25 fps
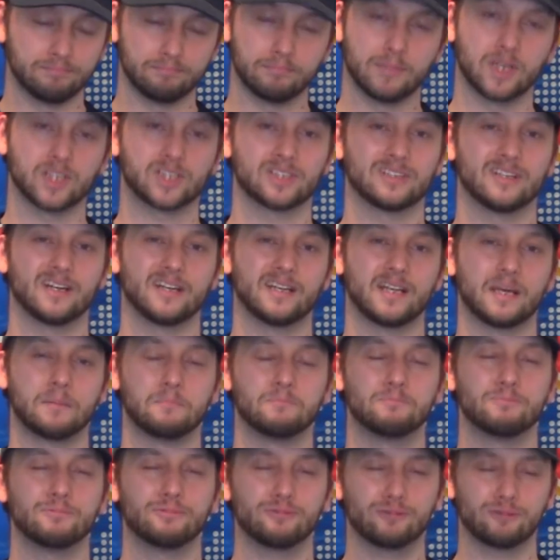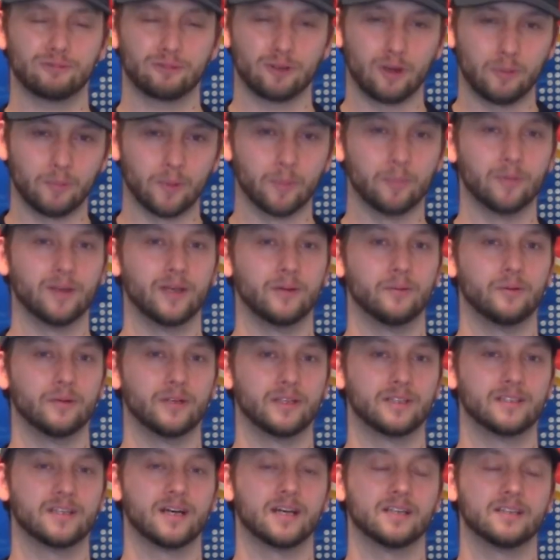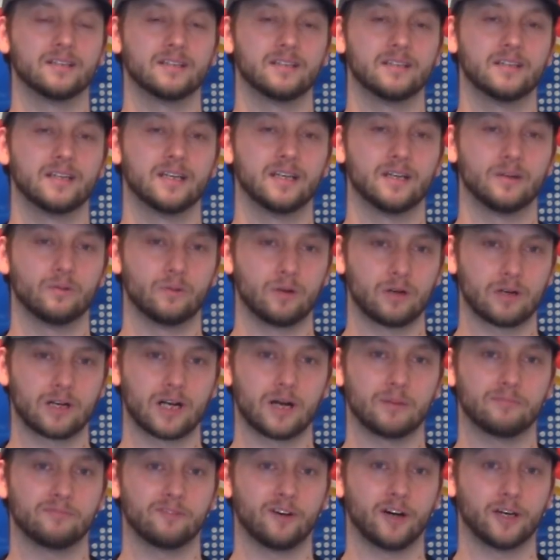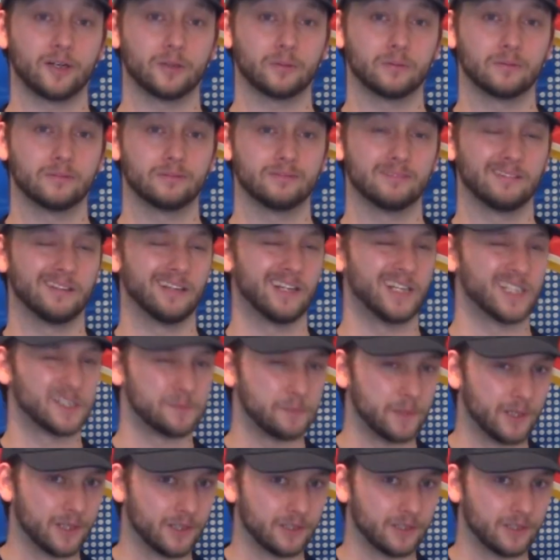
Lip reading: much like they probably would have done in a World Cup final, let's be